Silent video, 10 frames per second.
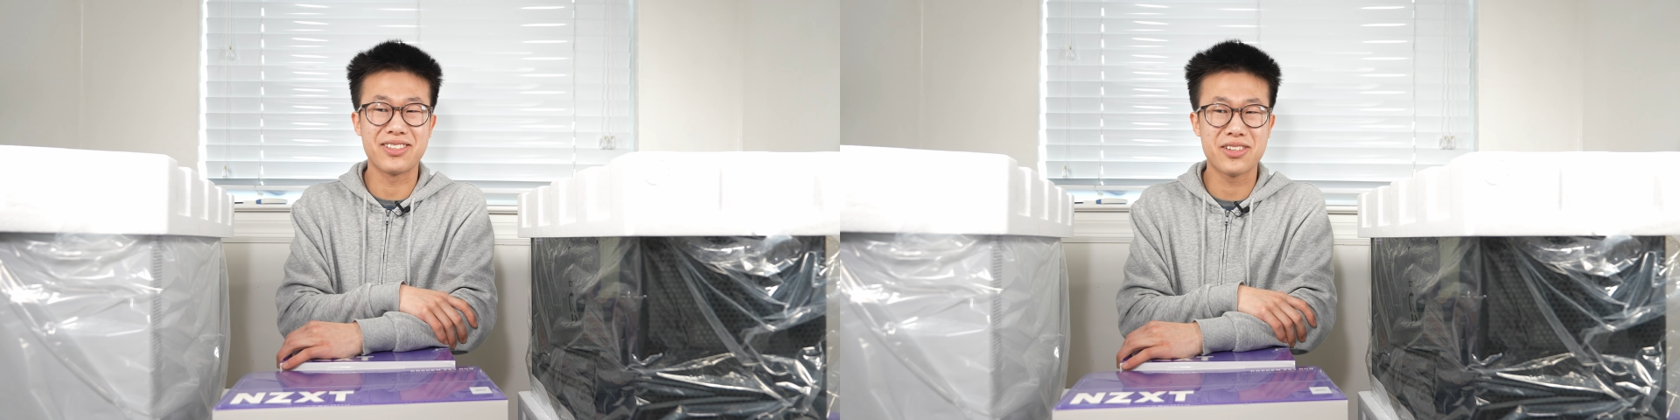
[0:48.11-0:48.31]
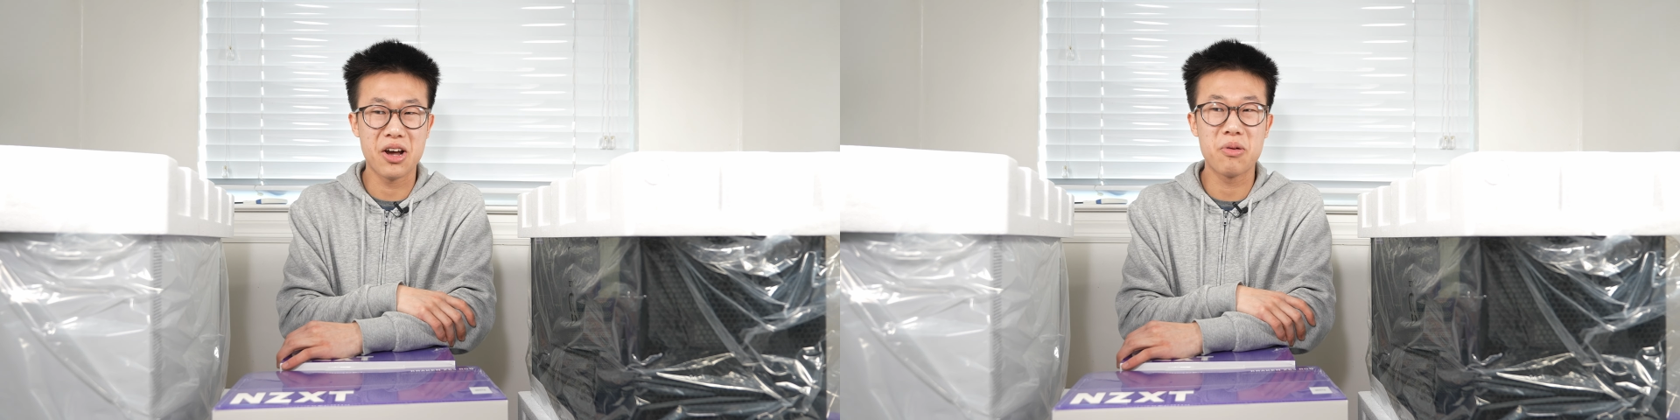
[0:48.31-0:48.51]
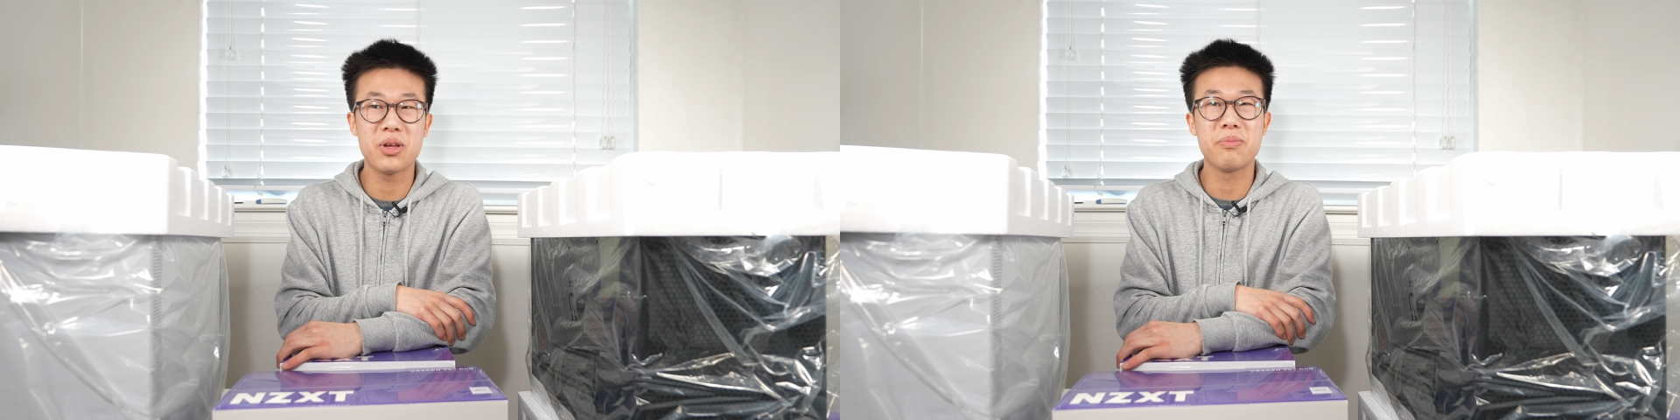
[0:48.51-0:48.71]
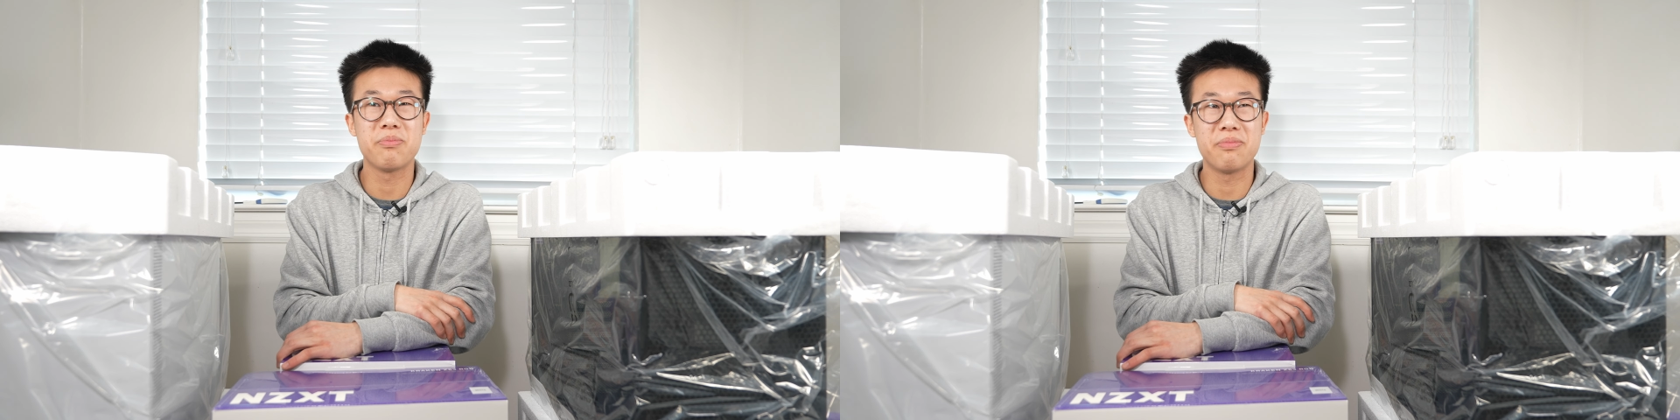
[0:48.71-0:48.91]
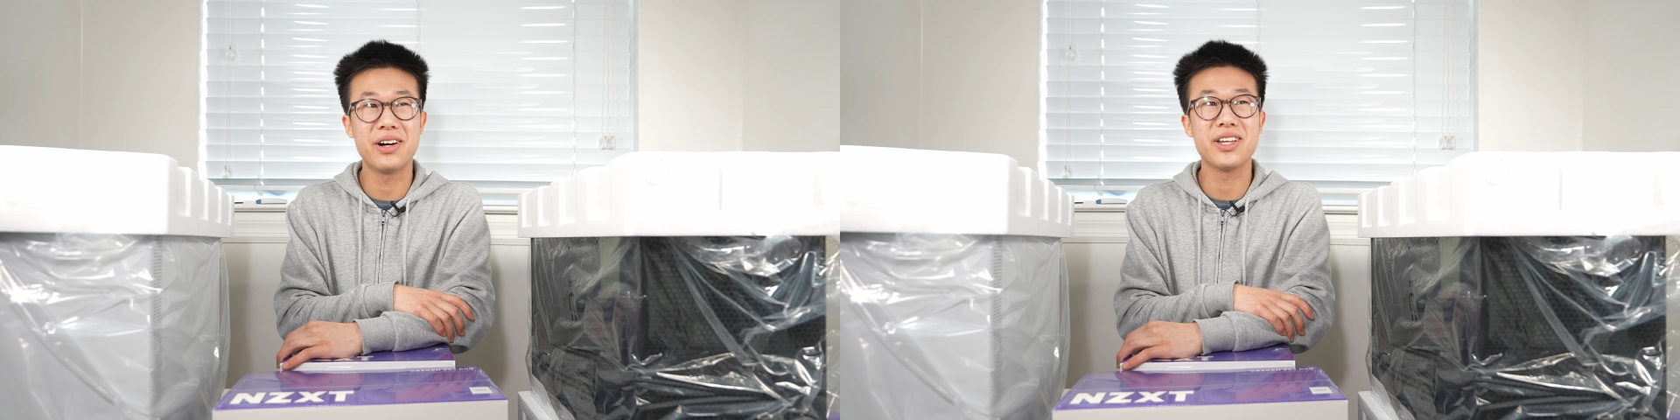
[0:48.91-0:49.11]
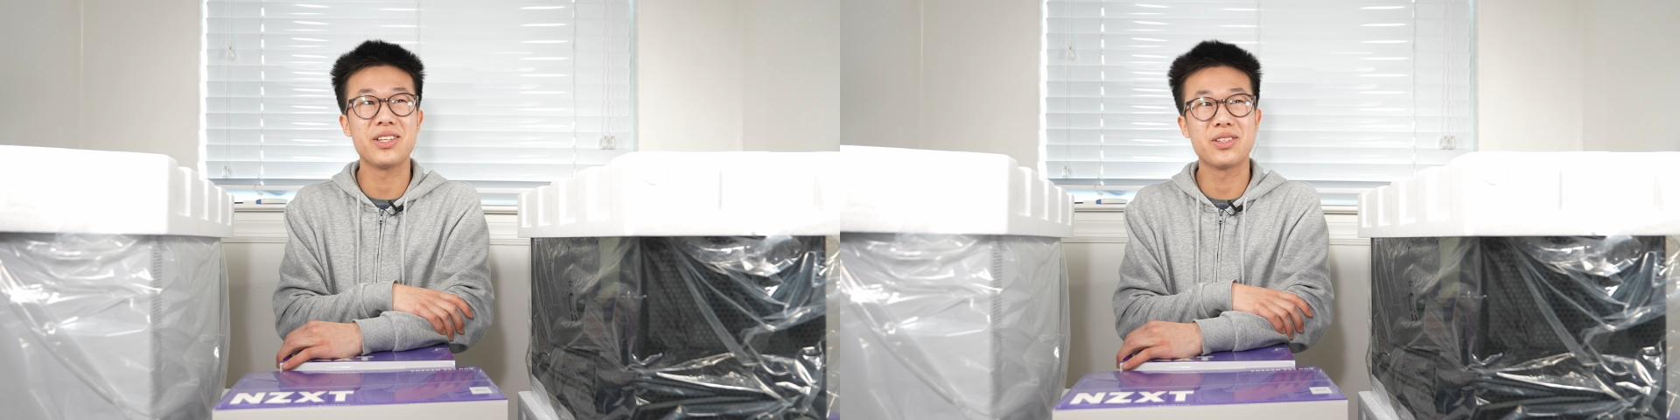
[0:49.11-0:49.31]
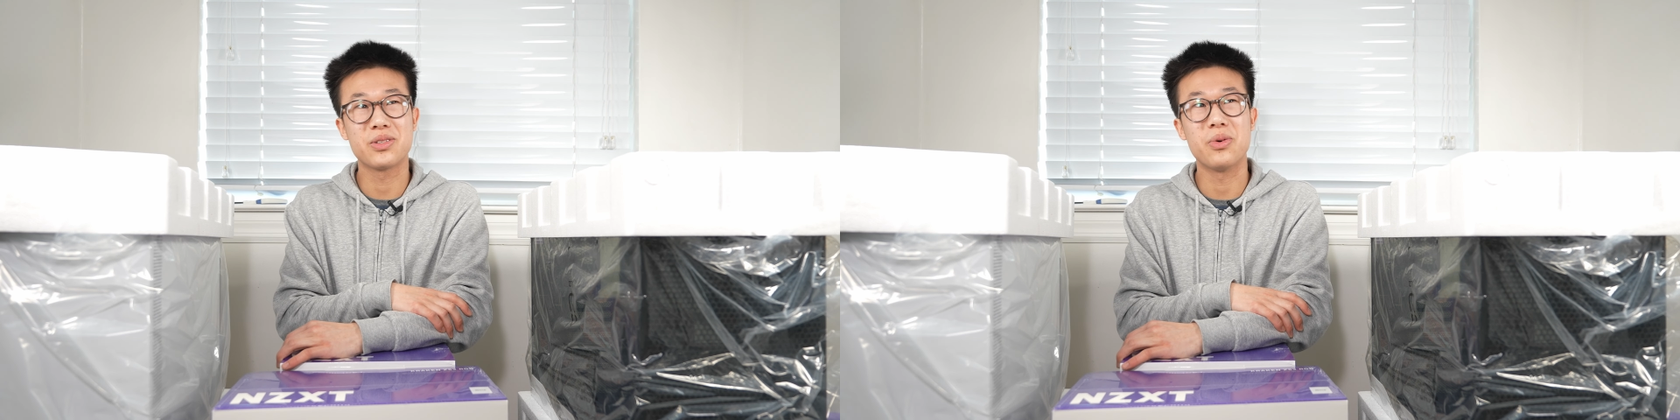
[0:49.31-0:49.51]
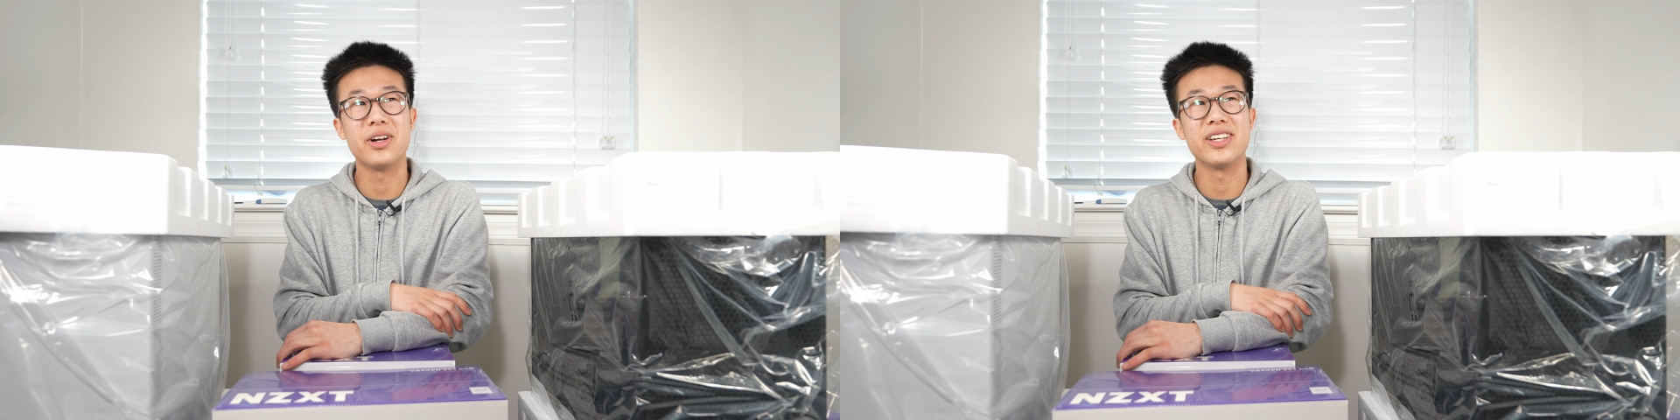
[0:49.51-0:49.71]

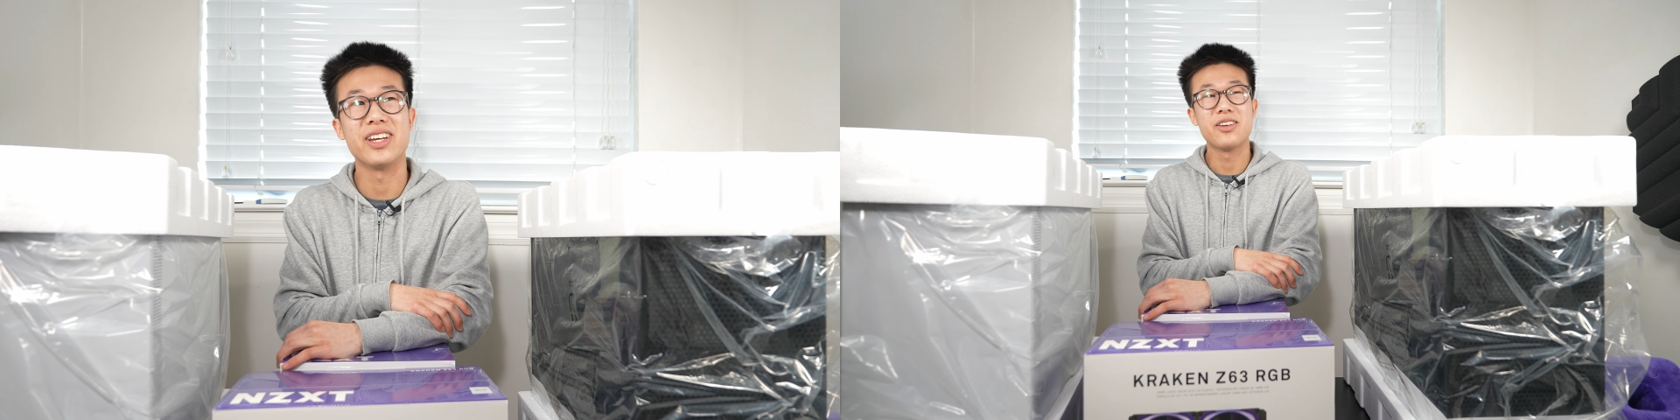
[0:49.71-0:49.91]
TonyBuddy20.